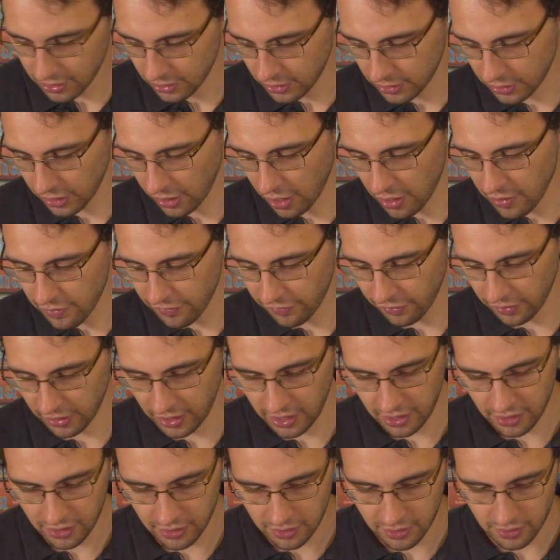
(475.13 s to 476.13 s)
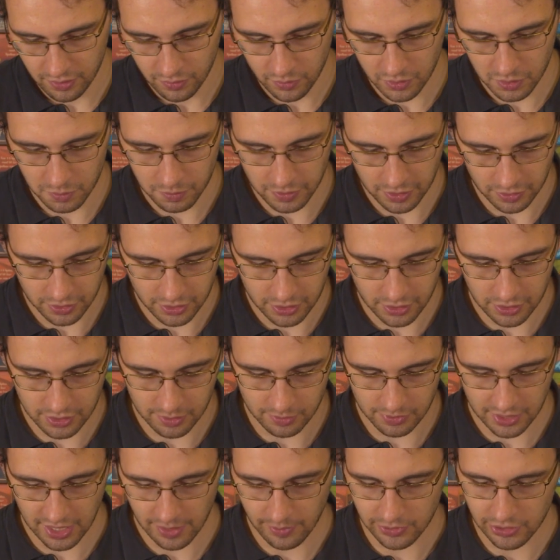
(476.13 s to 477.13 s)
So hopefully we should be able to do
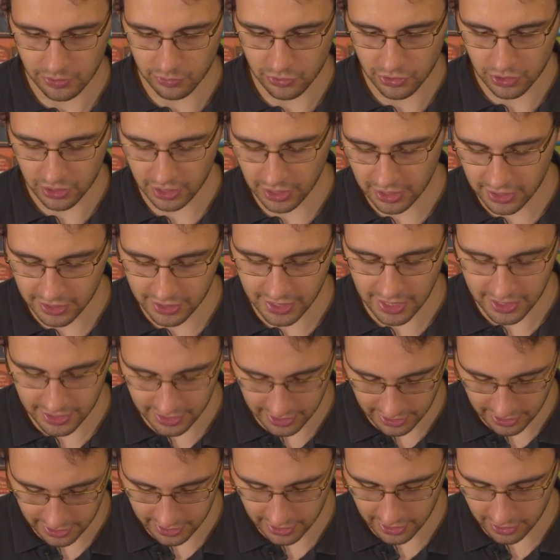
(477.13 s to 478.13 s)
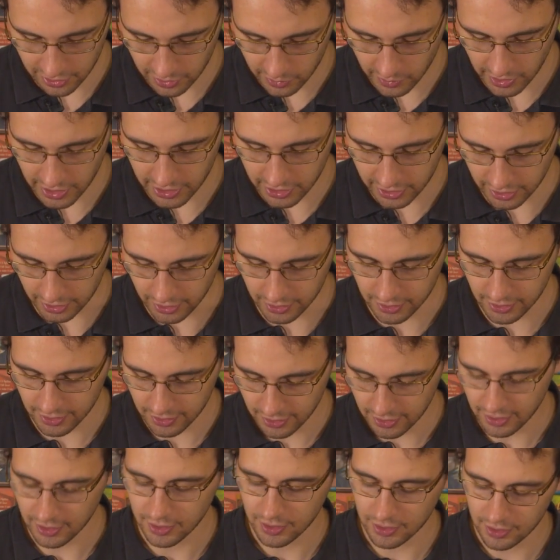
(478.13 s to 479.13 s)
some damage. I'm just assessing the situation
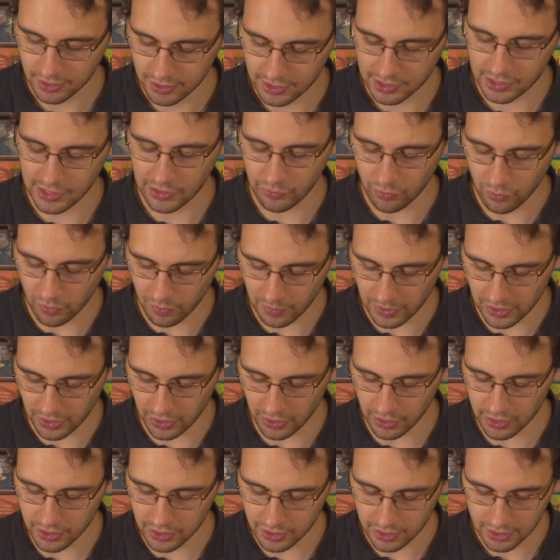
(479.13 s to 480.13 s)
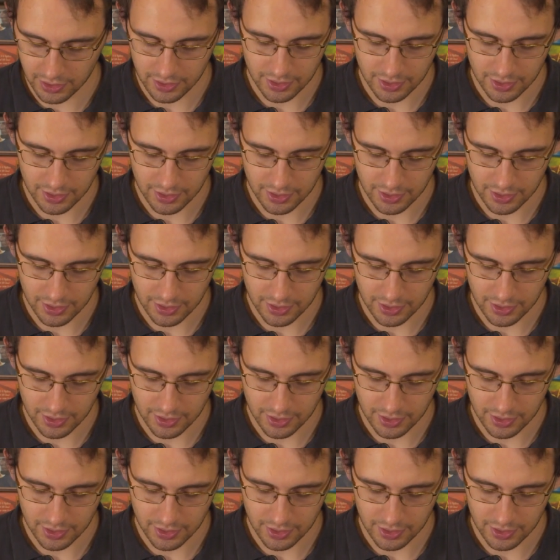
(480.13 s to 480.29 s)
to see what would be good.